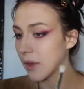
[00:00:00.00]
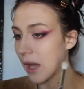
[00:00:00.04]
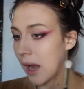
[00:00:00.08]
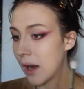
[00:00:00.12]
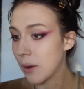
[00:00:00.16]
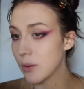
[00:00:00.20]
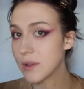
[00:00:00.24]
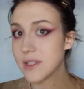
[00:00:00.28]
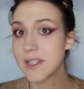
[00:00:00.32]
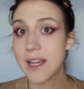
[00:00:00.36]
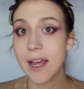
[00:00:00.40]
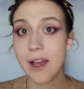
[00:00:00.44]

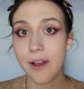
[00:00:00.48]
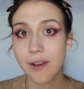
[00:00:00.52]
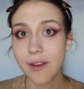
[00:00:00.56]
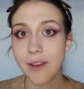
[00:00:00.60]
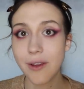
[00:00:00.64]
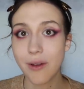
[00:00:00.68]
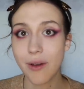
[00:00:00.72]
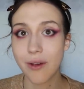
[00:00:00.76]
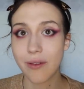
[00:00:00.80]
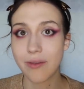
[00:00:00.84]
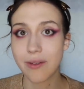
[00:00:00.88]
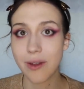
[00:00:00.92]
I would tell
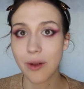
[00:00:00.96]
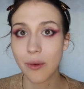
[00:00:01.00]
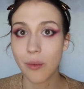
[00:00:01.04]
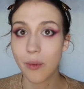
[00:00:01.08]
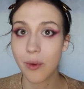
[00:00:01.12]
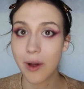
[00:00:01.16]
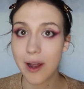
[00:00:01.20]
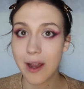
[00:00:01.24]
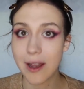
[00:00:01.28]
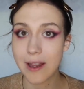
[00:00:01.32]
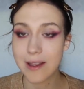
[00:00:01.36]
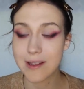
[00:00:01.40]
you if it
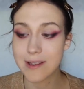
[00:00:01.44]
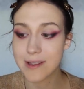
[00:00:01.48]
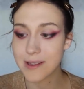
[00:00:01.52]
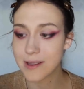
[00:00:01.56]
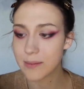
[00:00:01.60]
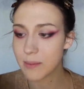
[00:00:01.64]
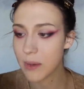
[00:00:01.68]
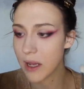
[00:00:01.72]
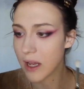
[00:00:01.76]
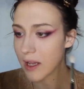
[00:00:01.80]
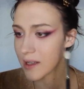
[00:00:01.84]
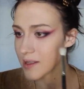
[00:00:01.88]

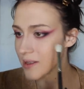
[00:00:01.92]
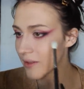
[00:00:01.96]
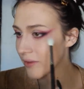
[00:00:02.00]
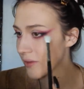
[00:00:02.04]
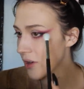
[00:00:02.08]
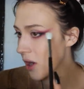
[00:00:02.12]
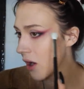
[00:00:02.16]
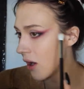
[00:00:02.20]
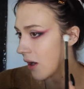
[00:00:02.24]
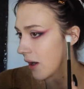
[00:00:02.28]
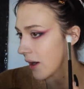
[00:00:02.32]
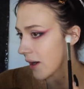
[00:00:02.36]
was, because if
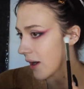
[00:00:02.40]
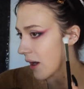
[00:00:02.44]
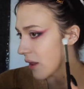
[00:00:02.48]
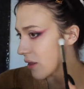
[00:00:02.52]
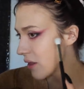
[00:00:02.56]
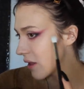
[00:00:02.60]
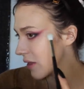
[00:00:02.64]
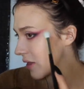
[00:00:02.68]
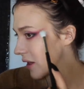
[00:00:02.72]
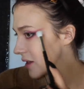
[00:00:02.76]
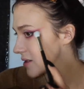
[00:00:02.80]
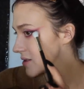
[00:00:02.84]
not, I
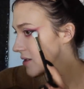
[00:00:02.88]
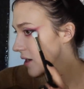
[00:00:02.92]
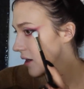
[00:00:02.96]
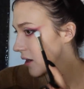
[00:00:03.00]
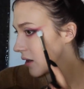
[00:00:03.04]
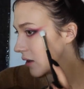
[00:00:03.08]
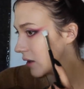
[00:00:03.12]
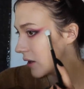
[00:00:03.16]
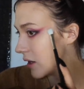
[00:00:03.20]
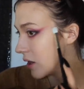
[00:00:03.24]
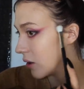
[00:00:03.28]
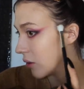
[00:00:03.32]
think that's
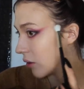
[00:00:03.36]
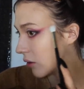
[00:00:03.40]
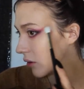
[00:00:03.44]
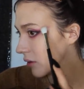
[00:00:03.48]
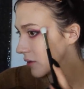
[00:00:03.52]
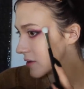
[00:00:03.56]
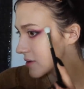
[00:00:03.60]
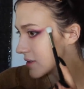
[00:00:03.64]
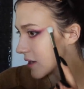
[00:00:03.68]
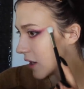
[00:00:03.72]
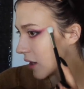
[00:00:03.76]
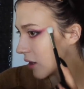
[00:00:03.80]
like illegal.
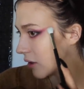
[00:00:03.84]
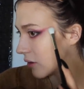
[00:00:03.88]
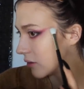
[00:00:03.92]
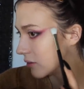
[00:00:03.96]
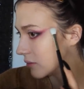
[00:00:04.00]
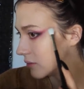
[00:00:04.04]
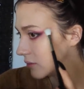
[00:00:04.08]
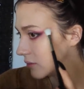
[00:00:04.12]
So,